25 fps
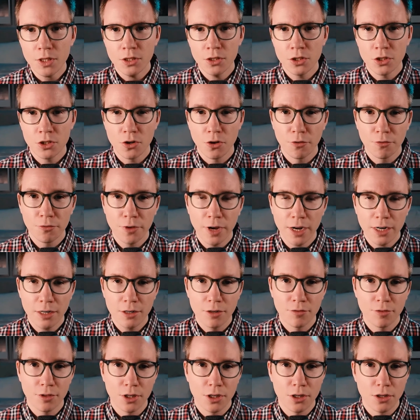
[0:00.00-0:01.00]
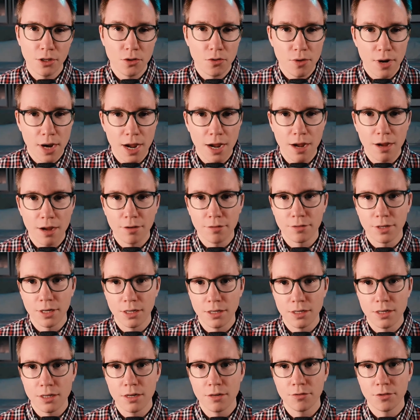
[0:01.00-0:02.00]
So effectively, you have a
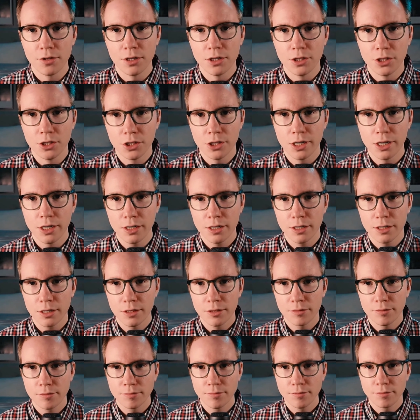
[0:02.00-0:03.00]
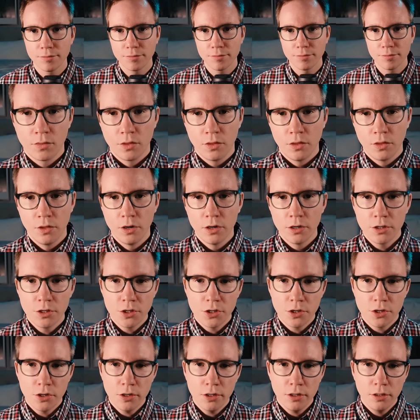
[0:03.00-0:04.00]
different drink. There are
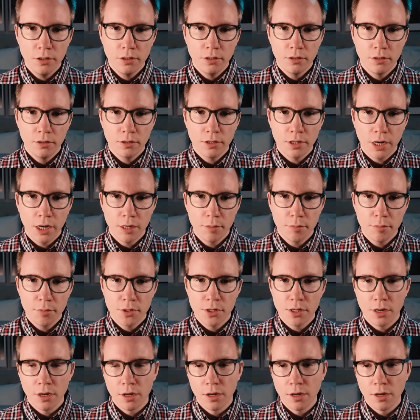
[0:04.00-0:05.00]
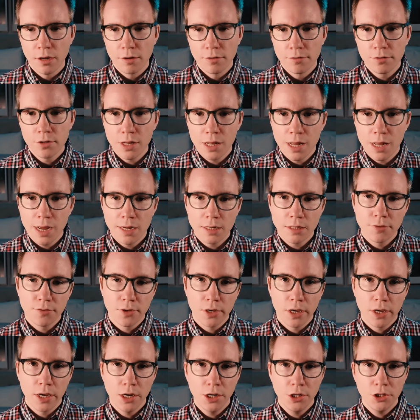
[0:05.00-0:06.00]
certain types of
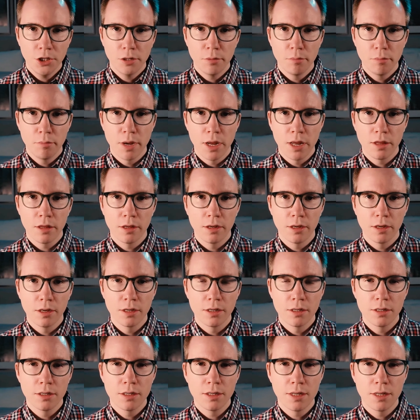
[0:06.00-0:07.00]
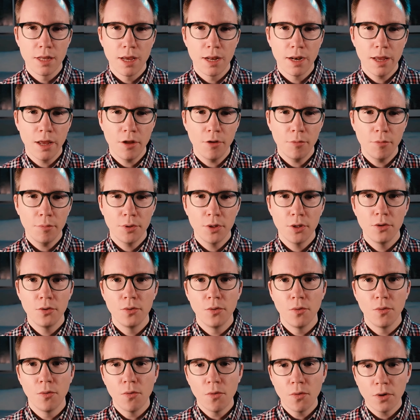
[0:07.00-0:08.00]
classification methods that help
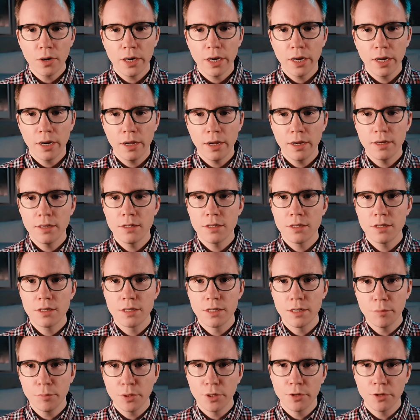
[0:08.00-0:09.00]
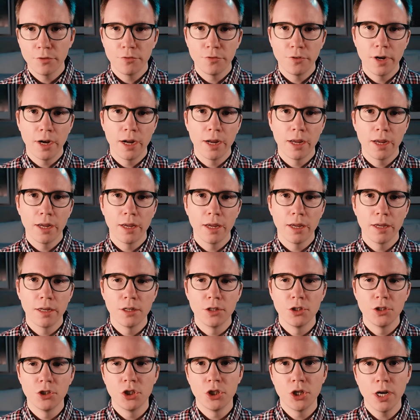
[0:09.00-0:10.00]
you organize, simplify,
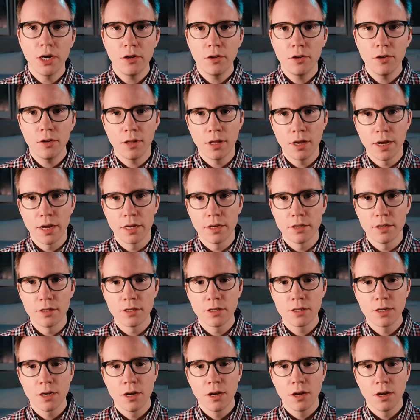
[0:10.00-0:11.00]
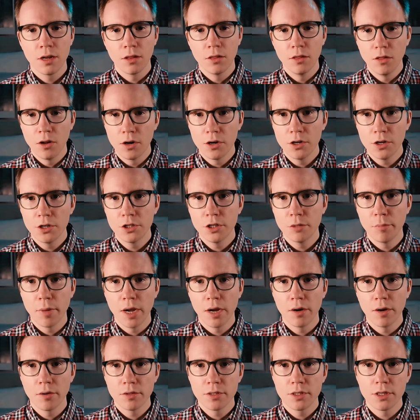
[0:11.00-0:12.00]
and generalize large
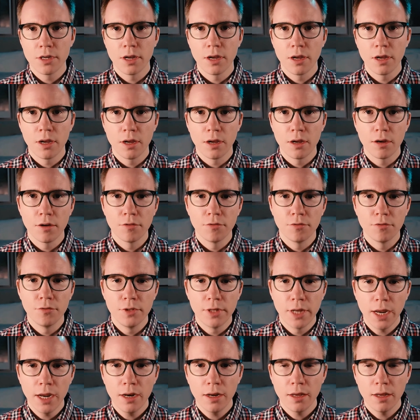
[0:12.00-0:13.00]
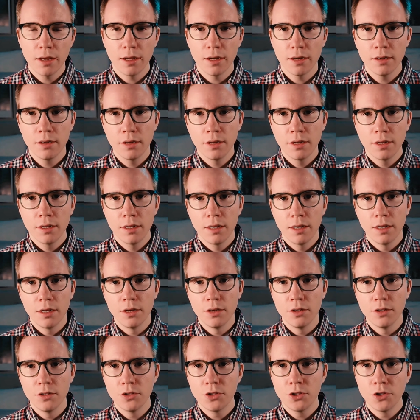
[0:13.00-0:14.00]
amounts of data
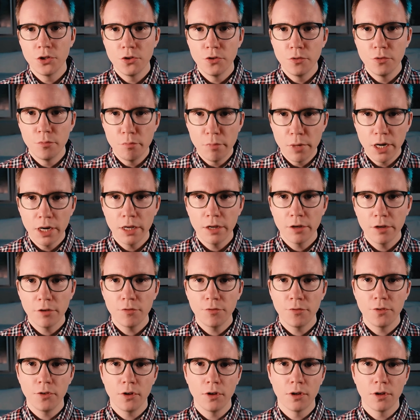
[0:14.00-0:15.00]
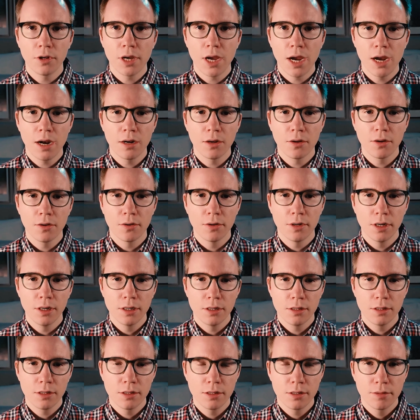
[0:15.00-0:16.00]
into meaningful
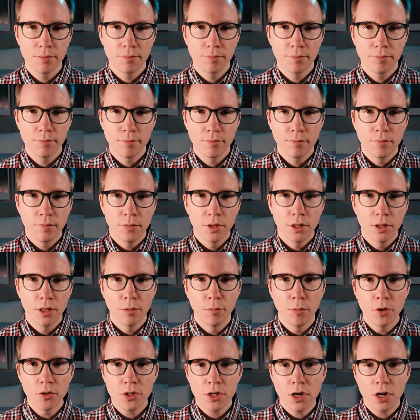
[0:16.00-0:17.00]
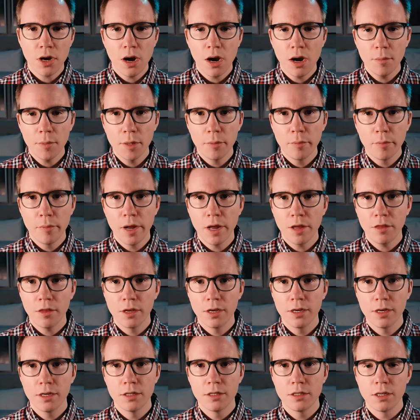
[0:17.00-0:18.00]
categories. The most common
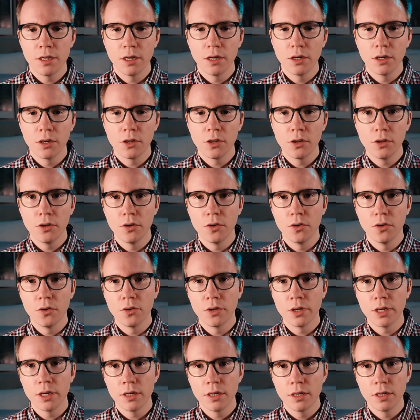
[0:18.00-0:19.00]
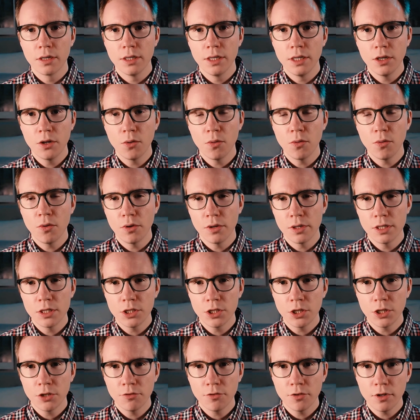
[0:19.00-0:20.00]
methods include equal
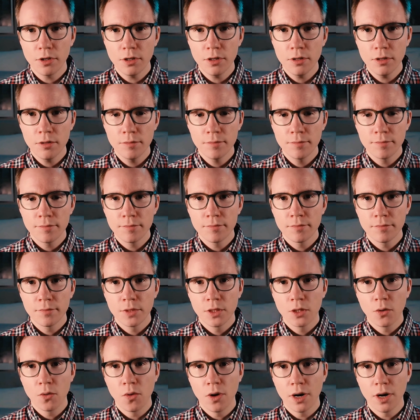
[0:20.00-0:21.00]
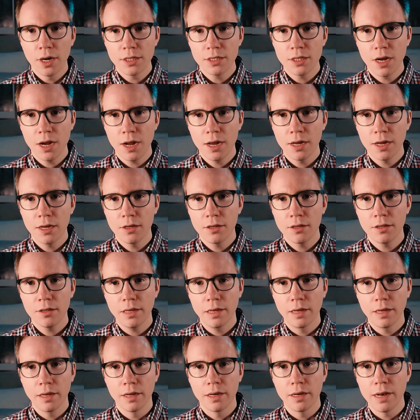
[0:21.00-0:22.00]
interval,
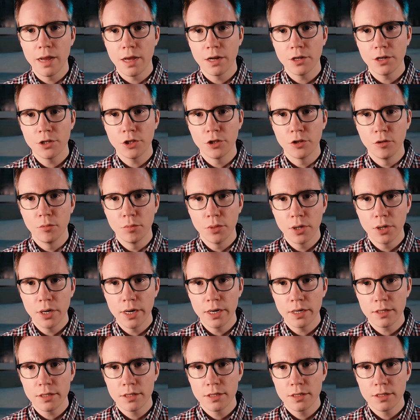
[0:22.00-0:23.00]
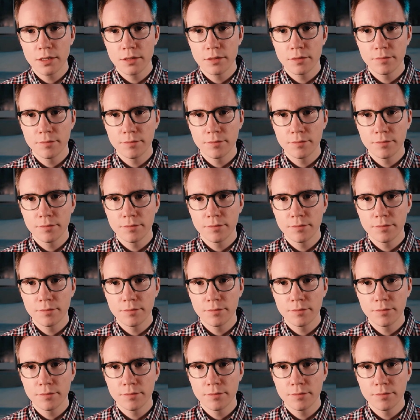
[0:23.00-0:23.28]
quantile, and natural breaks.